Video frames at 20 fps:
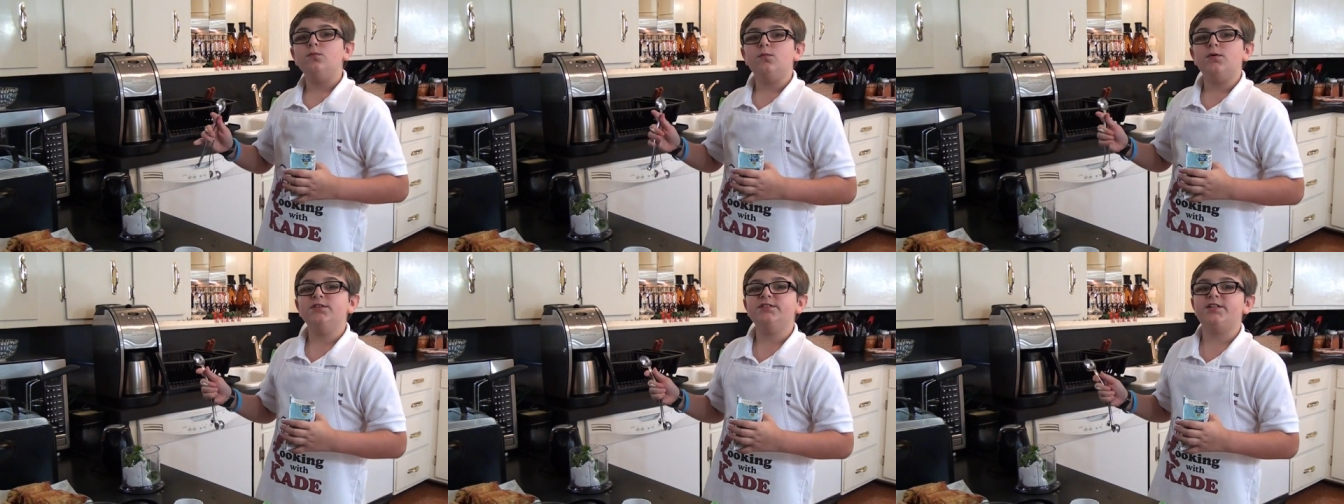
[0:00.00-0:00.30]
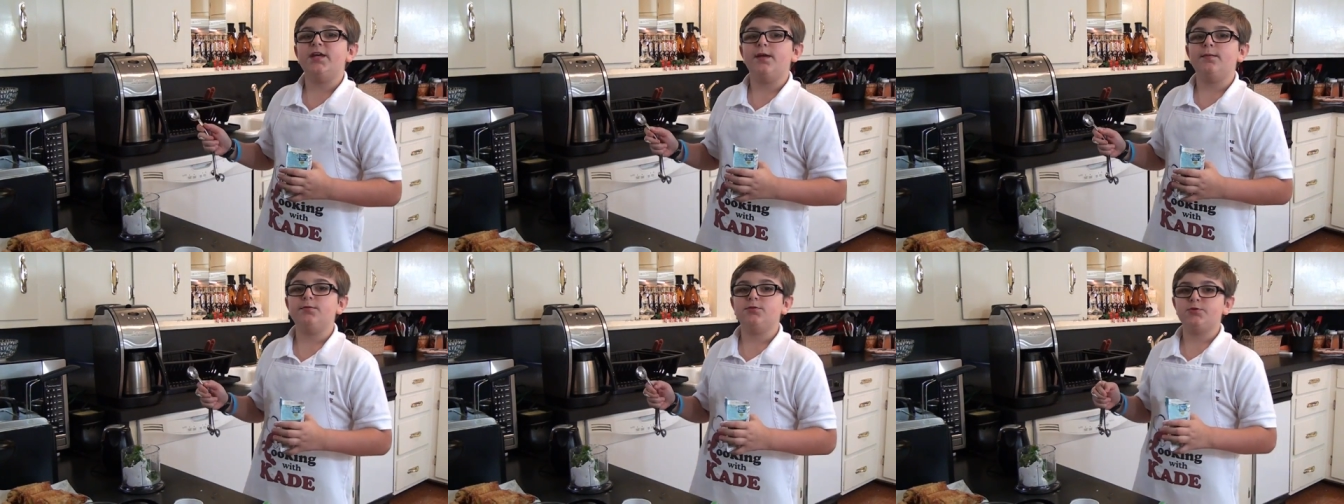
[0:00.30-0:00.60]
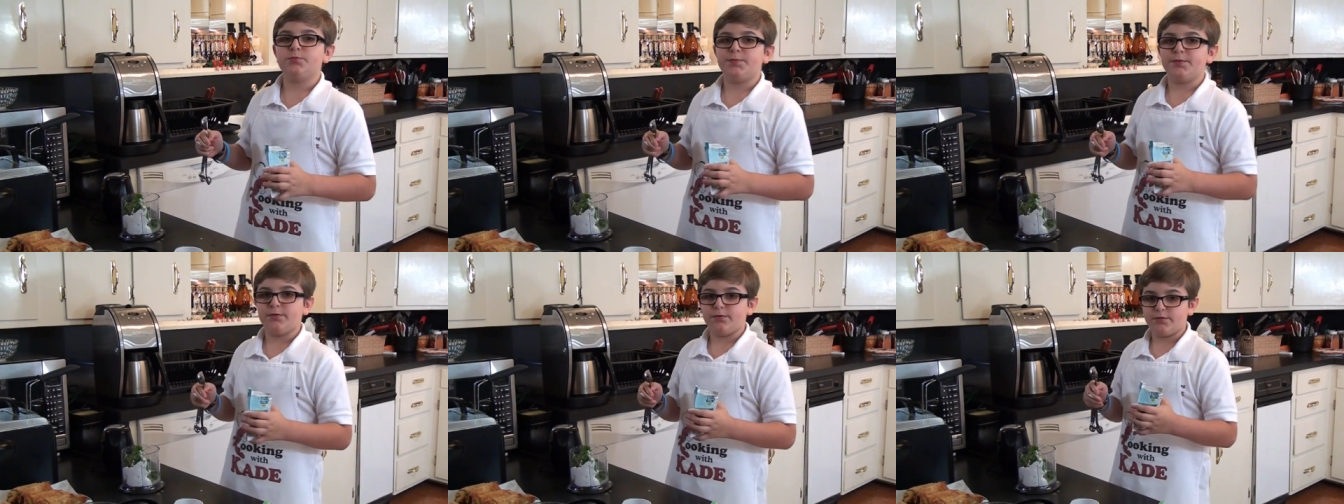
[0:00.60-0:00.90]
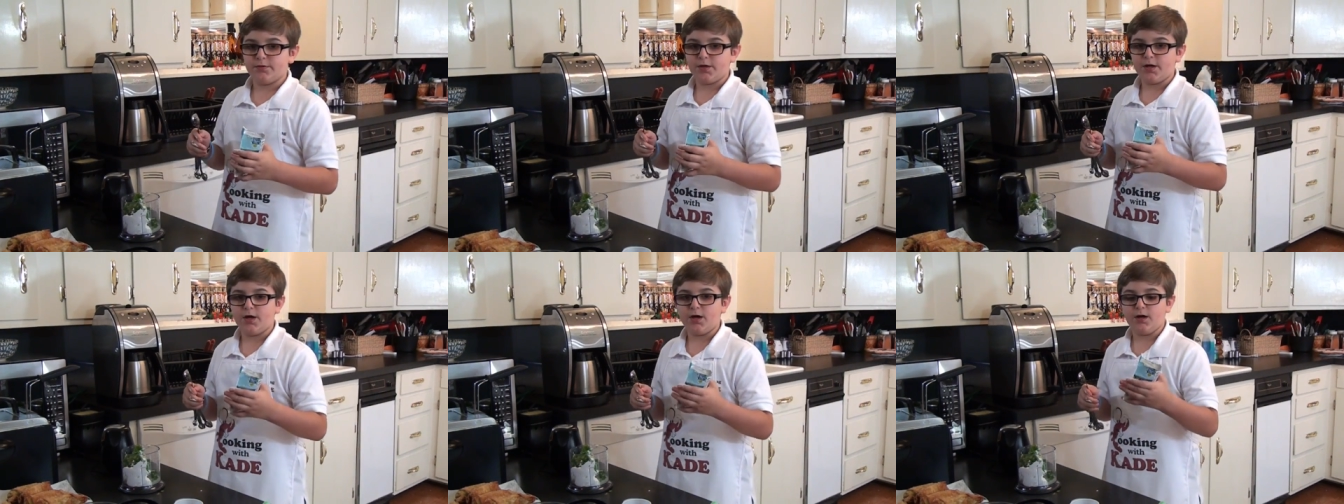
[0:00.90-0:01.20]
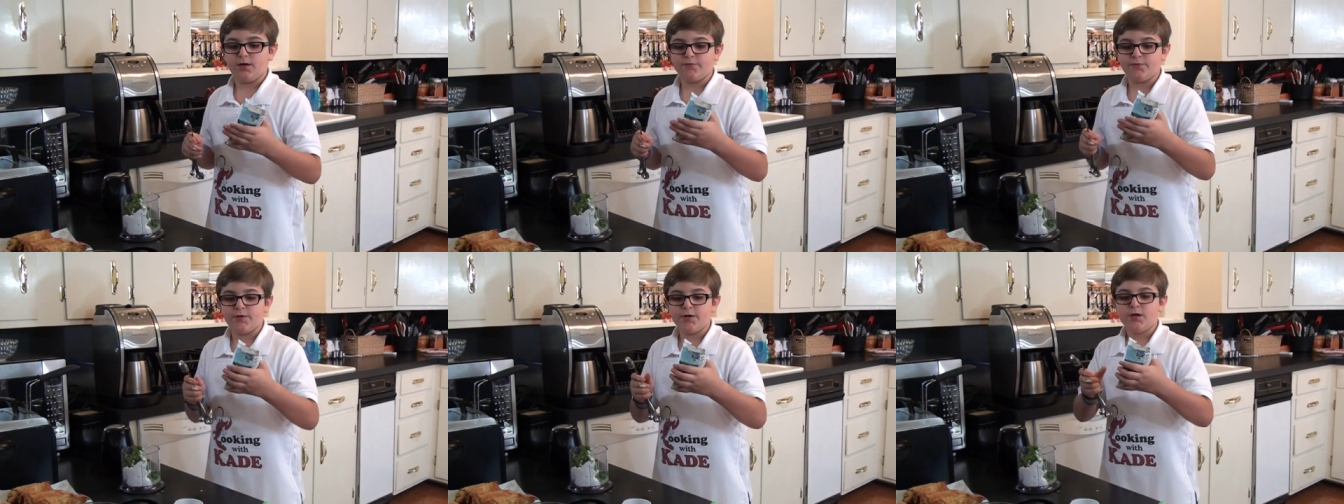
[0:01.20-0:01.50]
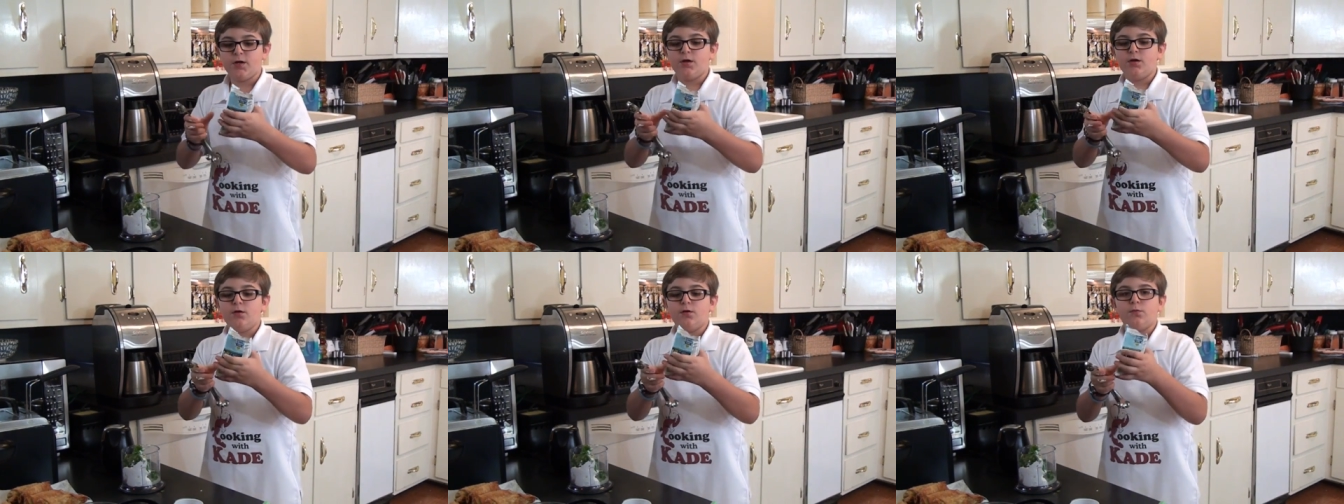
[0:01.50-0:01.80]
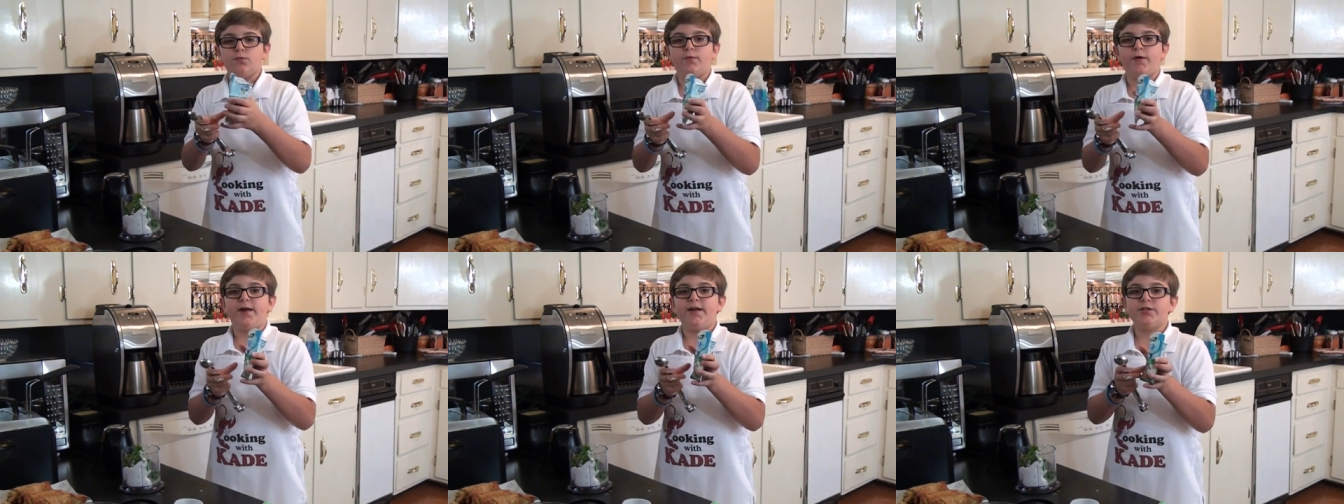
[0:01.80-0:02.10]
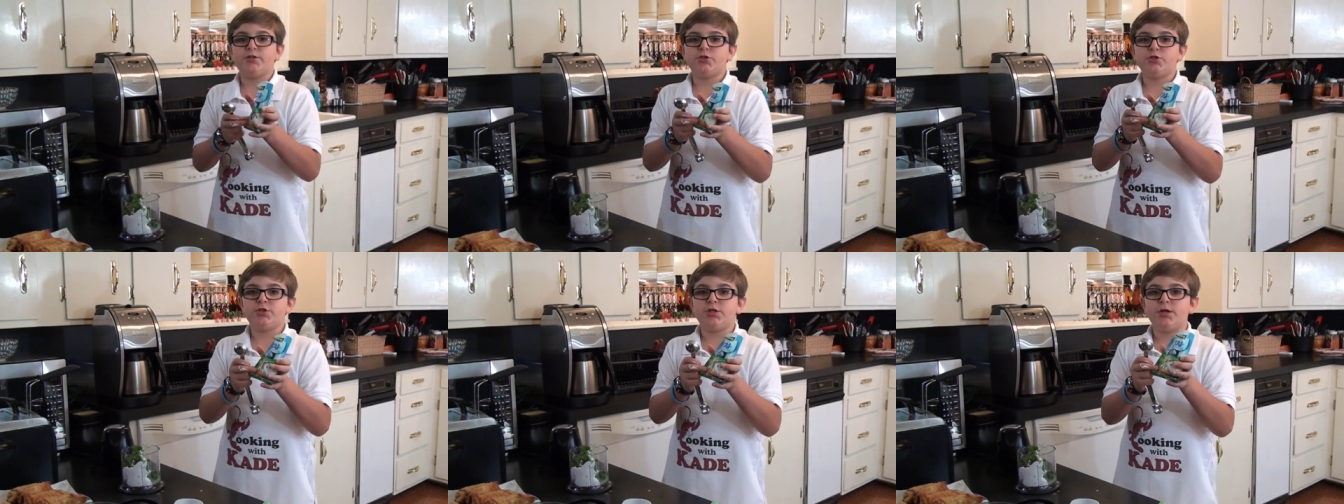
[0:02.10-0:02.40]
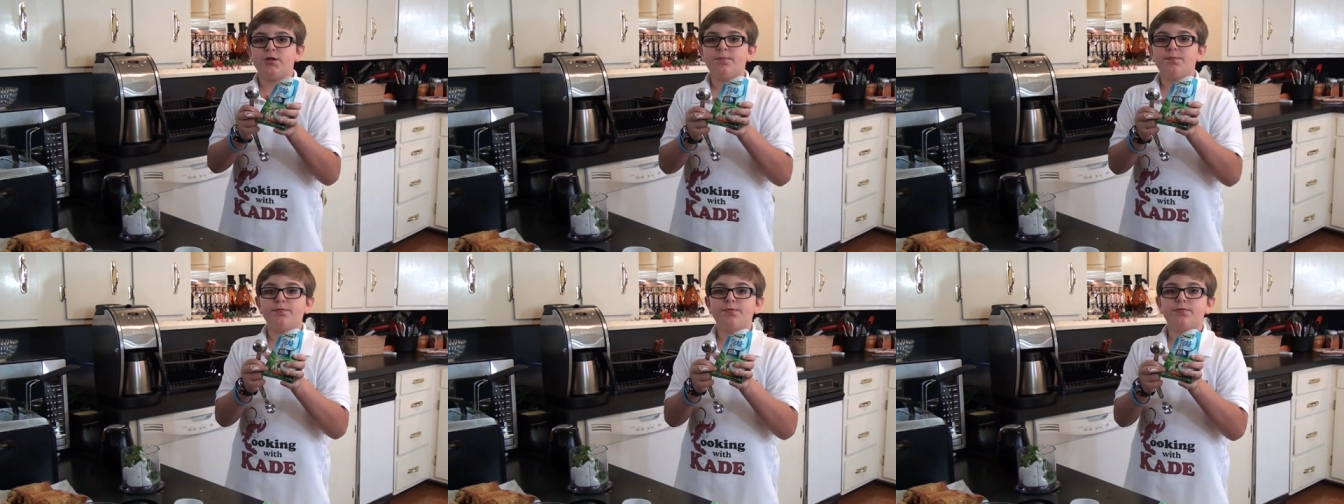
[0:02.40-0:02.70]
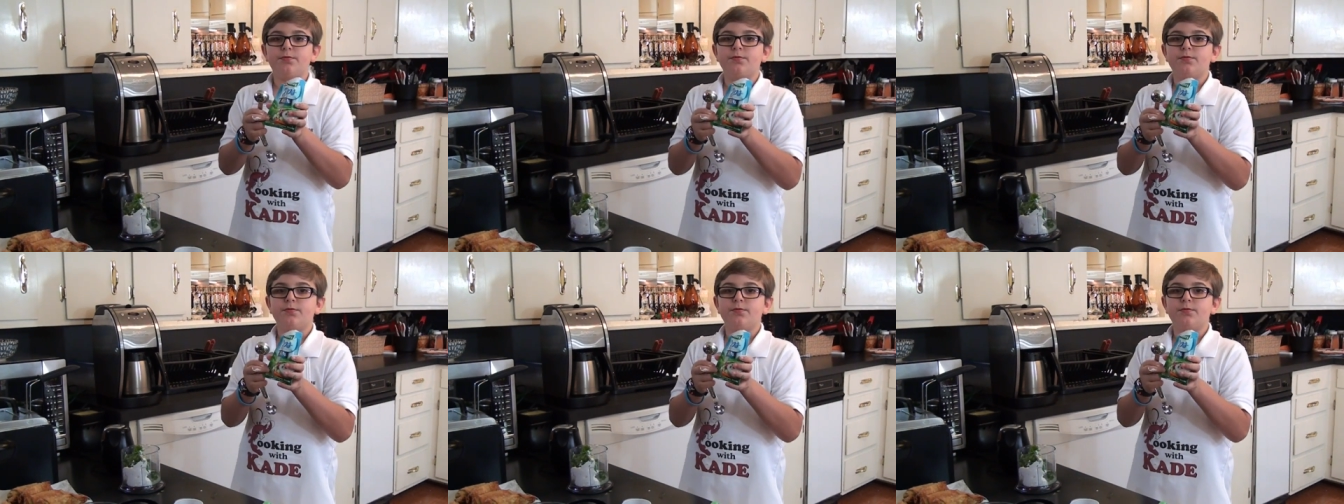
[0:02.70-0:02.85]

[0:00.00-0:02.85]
one tablespoon of ranch dip,